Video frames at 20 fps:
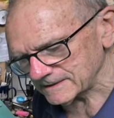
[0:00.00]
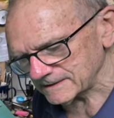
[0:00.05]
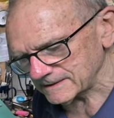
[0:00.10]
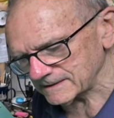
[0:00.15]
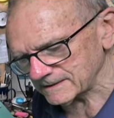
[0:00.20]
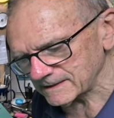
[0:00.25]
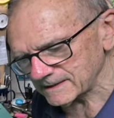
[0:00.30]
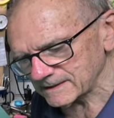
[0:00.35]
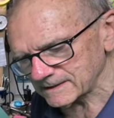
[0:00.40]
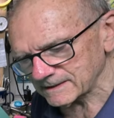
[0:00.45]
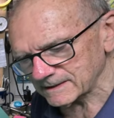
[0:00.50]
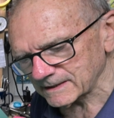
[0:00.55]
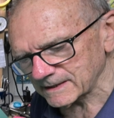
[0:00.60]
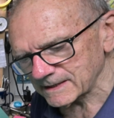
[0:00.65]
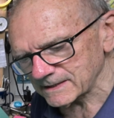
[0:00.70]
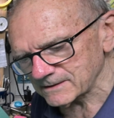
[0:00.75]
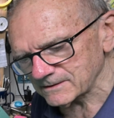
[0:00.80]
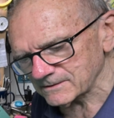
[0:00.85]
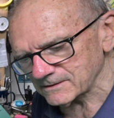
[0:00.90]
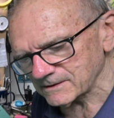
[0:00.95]
and then
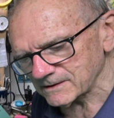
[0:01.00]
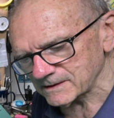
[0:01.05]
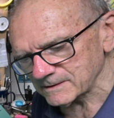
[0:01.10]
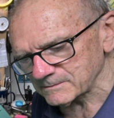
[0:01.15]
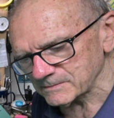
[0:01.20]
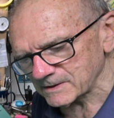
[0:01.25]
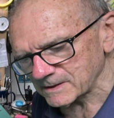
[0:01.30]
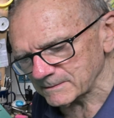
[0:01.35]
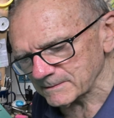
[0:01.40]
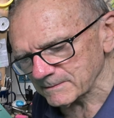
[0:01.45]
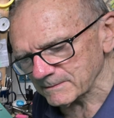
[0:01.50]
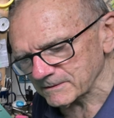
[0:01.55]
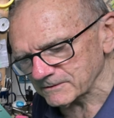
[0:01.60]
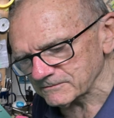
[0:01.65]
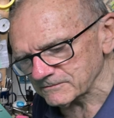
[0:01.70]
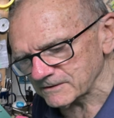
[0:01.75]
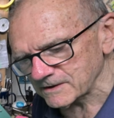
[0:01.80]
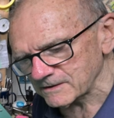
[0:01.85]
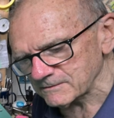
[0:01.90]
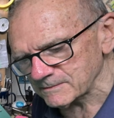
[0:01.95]
later on, probably
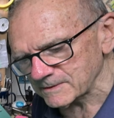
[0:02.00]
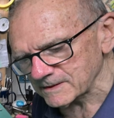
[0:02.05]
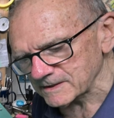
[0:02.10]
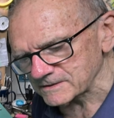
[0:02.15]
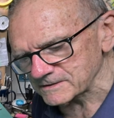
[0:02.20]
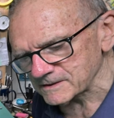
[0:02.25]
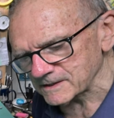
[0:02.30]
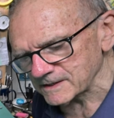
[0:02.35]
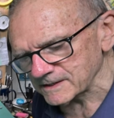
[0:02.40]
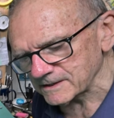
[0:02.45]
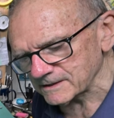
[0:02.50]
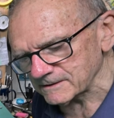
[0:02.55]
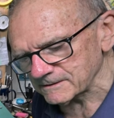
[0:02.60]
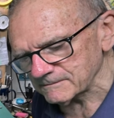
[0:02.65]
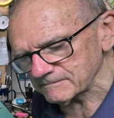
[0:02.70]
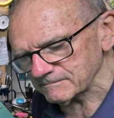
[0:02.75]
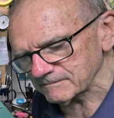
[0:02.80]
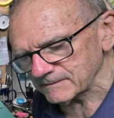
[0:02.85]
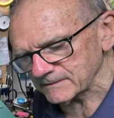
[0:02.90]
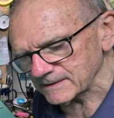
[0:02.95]
about five minutes
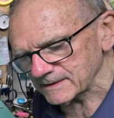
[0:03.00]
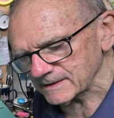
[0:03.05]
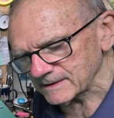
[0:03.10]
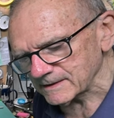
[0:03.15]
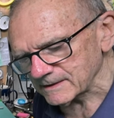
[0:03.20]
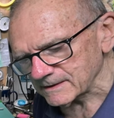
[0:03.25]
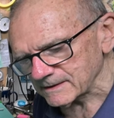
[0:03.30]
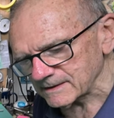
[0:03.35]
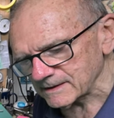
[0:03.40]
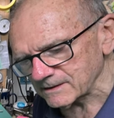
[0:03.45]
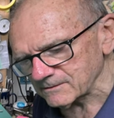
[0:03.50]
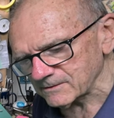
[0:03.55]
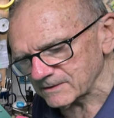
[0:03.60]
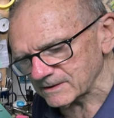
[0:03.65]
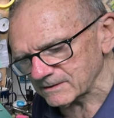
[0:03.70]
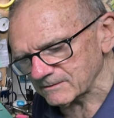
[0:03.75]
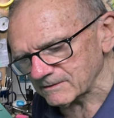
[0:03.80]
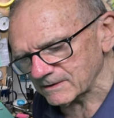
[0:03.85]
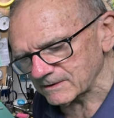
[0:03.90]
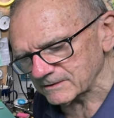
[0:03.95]
later, I
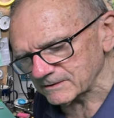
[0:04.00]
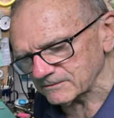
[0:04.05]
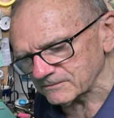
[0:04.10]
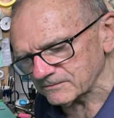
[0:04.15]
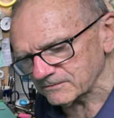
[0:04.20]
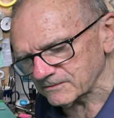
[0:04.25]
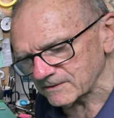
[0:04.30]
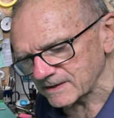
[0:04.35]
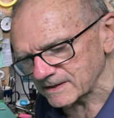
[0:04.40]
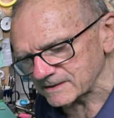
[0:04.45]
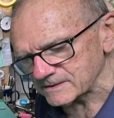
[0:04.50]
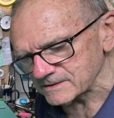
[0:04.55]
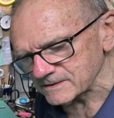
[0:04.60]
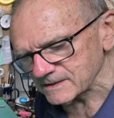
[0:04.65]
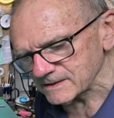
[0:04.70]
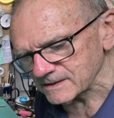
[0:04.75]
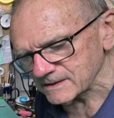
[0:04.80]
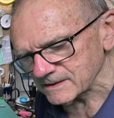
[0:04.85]
went around the front